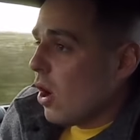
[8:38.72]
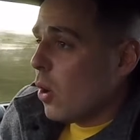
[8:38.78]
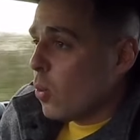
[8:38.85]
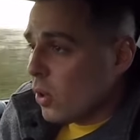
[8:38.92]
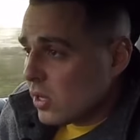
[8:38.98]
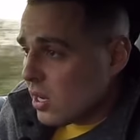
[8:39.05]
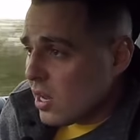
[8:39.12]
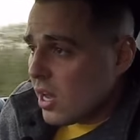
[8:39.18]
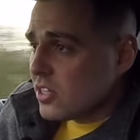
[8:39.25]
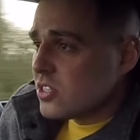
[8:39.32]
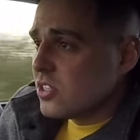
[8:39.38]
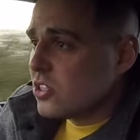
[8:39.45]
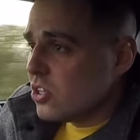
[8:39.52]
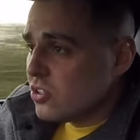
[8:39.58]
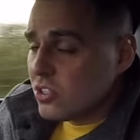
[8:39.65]
want to learn
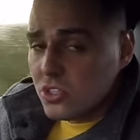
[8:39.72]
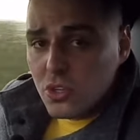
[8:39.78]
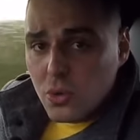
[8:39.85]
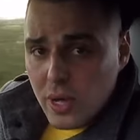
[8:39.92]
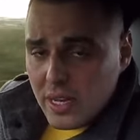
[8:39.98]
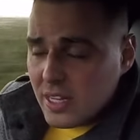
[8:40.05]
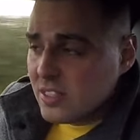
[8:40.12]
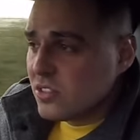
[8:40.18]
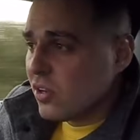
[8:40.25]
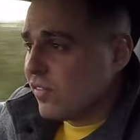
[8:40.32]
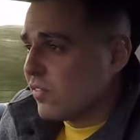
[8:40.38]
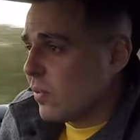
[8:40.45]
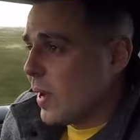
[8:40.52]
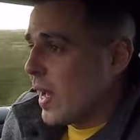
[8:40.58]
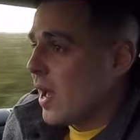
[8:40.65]
to use a new editing
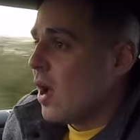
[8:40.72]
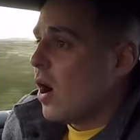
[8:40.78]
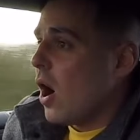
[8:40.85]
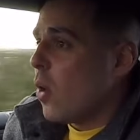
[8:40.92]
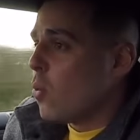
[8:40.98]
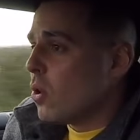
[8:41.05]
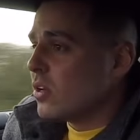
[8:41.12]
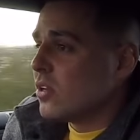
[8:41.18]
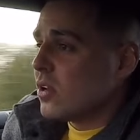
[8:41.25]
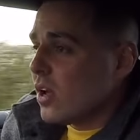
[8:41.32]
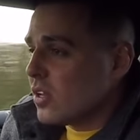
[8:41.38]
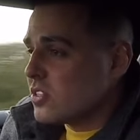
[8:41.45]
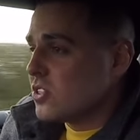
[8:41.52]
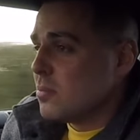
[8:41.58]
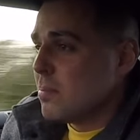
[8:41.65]
software. I want
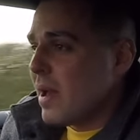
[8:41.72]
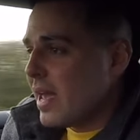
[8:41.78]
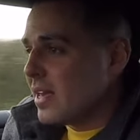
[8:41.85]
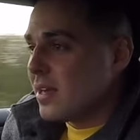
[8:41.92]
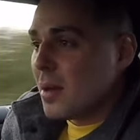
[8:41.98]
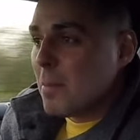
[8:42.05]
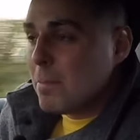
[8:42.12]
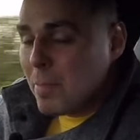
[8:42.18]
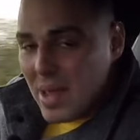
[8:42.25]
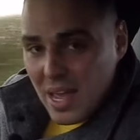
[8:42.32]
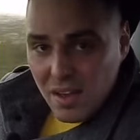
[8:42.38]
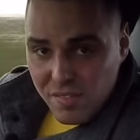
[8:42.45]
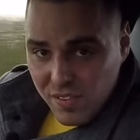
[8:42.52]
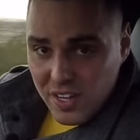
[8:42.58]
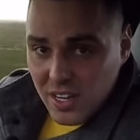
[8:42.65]
to make
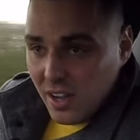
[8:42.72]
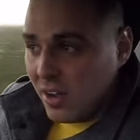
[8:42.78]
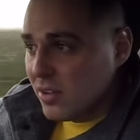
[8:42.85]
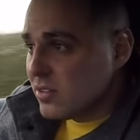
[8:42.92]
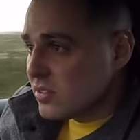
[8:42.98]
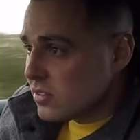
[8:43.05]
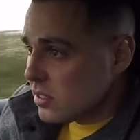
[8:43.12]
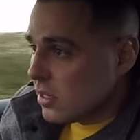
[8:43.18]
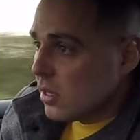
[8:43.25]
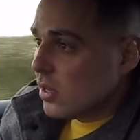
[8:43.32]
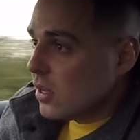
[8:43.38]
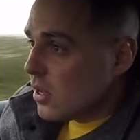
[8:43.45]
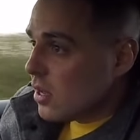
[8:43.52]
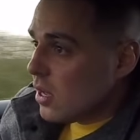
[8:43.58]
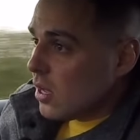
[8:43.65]
better videos.
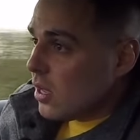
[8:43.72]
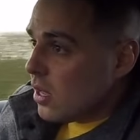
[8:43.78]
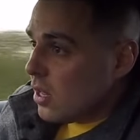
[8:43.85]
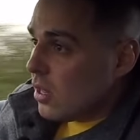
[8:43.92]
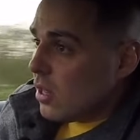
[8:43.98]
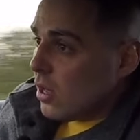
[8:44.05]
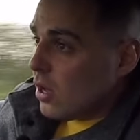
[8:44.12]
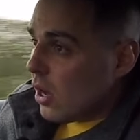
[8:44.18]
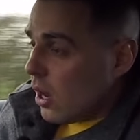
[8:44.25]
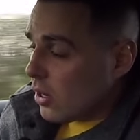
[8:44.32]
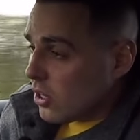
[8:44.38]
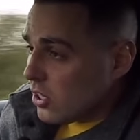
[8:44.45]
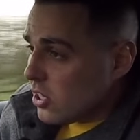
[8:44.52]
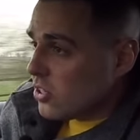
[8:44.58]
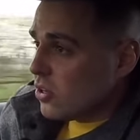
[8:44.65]
I'm
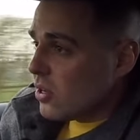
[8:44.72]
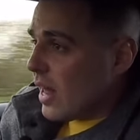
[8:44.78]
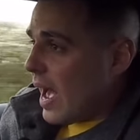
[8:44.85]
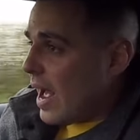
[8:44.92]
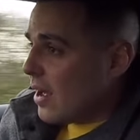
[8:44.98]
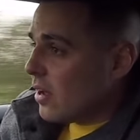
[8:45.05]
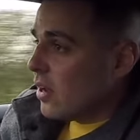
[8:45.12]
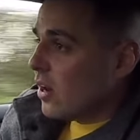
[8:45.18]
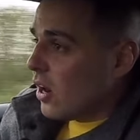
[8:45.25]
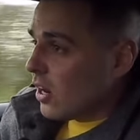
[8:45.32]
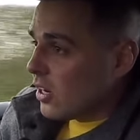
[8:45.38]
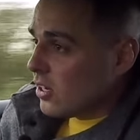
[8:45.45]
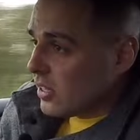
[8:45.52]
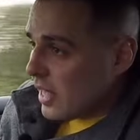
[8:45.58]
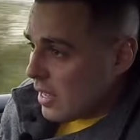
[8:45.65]
going to do that. I'm
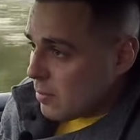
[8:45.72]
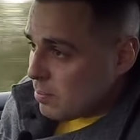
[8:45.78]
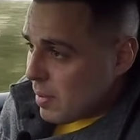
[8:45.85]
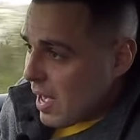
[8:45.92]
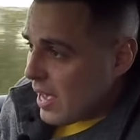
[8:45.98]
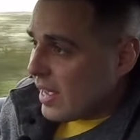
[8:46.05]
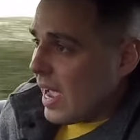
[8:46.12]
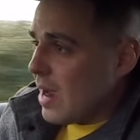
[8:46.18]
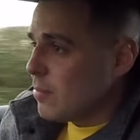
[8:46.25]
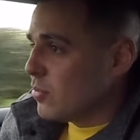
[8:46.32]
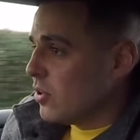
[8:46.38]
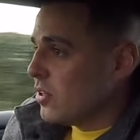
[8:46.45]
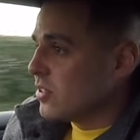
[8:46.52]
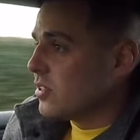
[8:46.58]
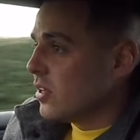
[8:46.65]
going to get better
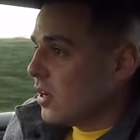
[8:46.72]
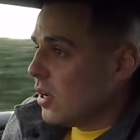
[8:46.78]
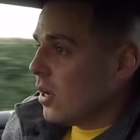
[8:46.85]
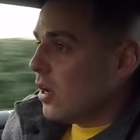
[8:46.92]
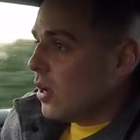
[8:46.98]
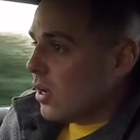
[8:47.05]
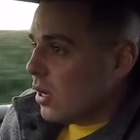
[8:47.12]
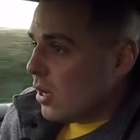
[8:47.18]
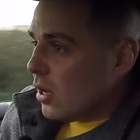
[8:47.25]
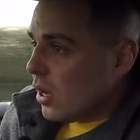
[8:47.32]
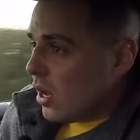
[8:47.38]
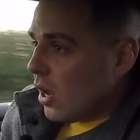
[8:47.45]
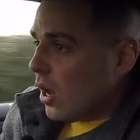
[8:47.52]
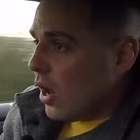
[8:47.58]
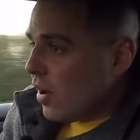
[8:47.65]
cameras.
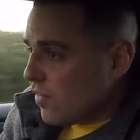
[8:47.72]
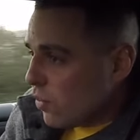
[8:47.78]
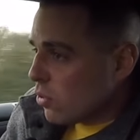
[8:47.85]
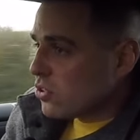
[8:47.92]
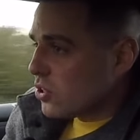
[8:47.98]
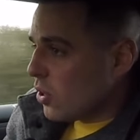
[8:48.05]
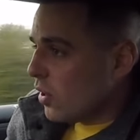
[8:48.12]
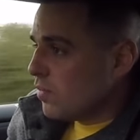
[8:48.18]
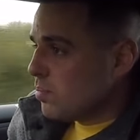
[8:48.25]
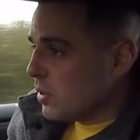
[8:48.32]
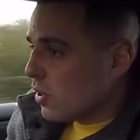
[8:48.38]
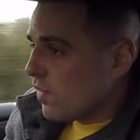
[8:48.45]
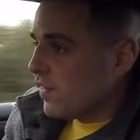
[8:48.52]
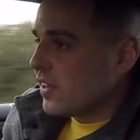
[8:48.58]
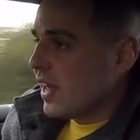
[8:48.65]
I've also been
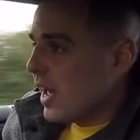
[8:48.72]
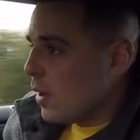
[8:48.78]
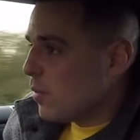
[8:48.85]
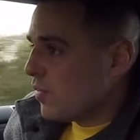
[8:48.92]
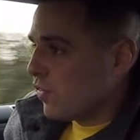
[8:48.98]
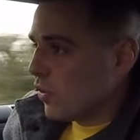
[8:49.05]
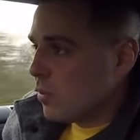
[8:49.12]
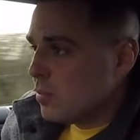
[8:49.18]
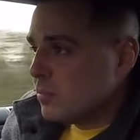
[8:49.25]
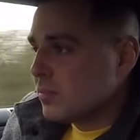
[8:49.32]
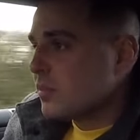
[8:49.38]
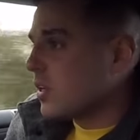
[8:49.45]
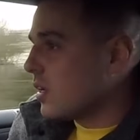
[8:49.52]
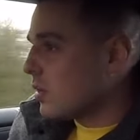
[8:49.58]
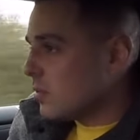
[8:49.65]
offered help
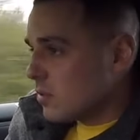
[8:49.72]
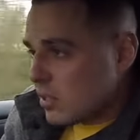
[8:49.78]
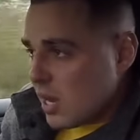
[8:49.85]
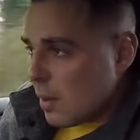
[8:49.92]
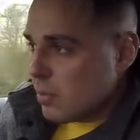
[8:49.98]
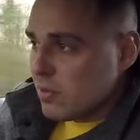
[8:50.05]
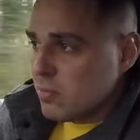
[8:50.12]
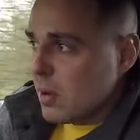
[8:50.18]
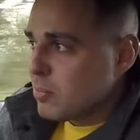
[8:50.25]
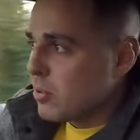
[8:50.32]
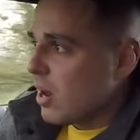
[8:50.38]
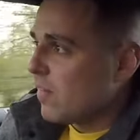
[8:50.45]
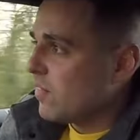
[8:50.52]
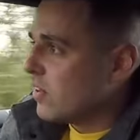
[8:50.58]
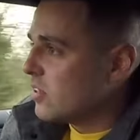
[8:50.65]
from a couple of my
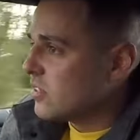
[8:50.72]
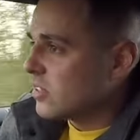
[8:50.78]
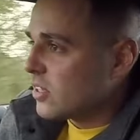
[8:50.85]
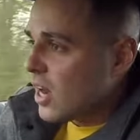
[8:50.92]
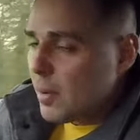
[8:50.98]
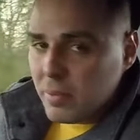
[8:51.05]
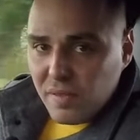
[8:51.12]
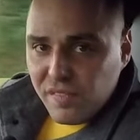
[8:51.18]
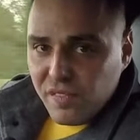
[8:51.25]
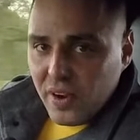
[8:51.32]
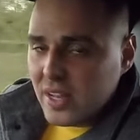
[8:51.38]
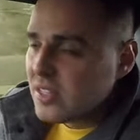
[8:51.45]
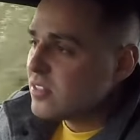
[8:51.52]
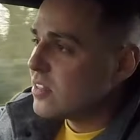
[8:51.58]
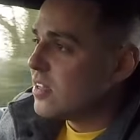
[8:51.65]
brothers and a couple of
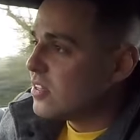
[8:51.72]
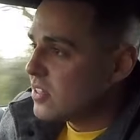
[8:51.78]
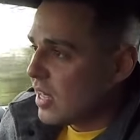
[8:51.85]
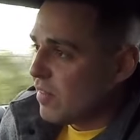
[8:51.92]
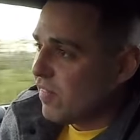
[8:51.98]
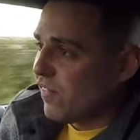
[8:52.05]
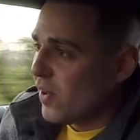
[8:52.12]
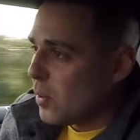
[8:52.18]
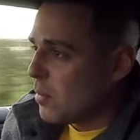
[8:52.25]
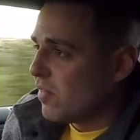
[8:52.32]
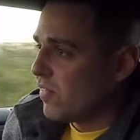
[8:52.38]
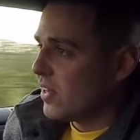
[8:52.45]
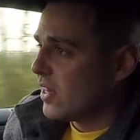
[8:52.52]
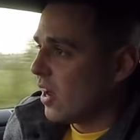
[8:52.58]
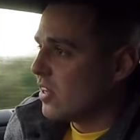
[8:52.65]
friends in filming
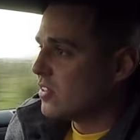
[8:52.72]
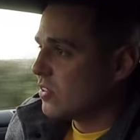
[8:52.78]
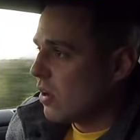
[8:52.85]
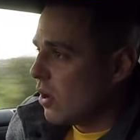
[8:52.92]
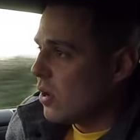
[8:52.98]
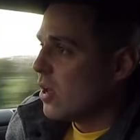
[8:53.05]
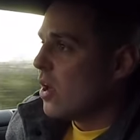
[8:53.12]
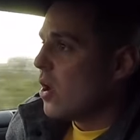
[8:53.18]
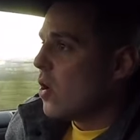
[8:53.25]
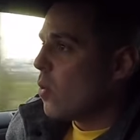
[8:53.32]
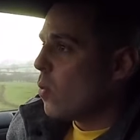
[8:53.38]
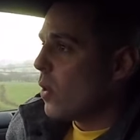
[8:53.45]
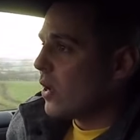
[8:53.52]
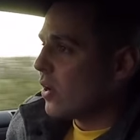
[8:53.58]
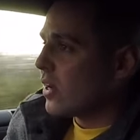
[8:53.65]
videos, so
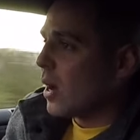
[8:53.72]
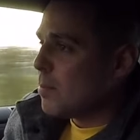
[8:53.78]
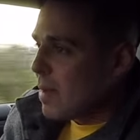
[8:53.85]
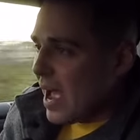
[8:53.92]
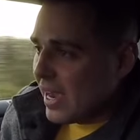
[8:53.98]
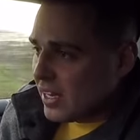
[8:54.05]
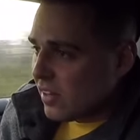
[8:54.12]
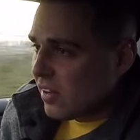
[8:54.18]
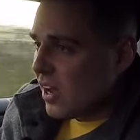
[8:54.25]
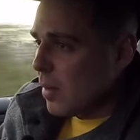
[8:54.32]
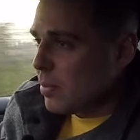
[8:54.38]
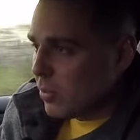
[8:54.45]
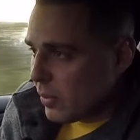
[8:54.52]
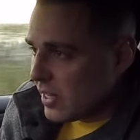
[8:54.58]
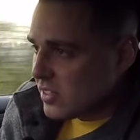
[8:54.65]
when I come back in a
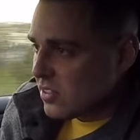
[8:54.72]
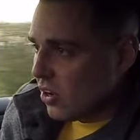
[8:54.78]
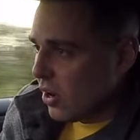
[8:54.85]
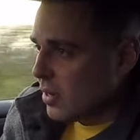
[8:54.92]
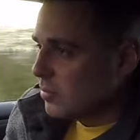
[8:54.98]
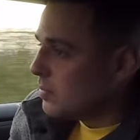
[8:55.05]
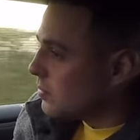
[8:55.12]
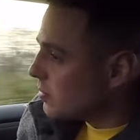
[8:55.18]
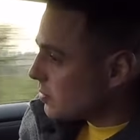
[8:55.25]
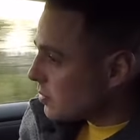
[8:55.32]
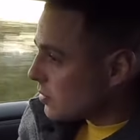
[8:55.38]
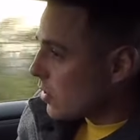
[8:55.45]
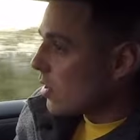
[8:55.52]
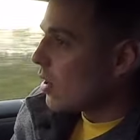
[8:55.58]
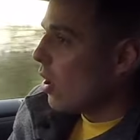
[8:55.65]
couple of weeks' time,
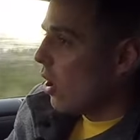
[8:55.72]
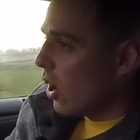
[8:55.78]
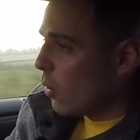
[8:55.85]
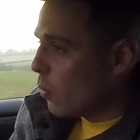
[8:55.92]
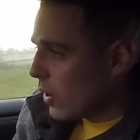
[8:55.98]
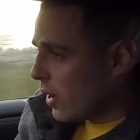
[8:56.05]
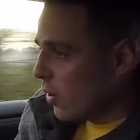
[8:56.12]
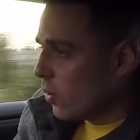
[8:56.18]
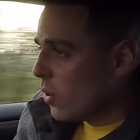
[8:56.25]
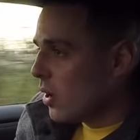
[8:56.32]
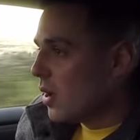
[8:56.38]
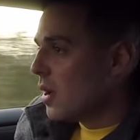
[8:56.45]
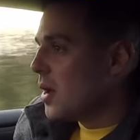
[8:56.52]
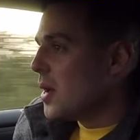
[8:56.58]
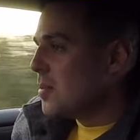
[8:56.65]
I will
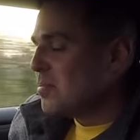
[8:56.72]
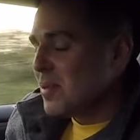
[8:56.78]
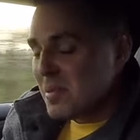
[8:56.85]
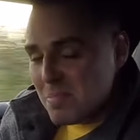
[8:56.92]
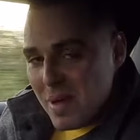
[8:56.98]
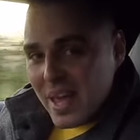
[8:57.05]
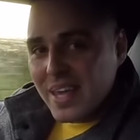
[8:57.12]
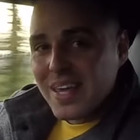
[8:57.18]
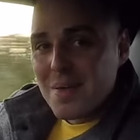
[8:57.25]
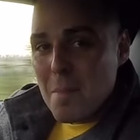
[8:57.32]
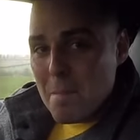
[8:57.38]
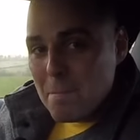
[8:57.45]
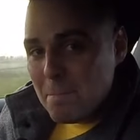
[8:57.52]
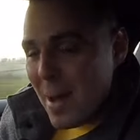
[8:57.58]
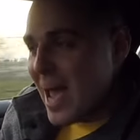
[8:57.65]
be making
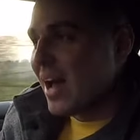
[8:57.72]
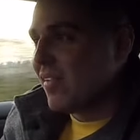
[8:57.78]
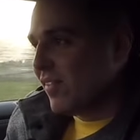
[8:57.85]
better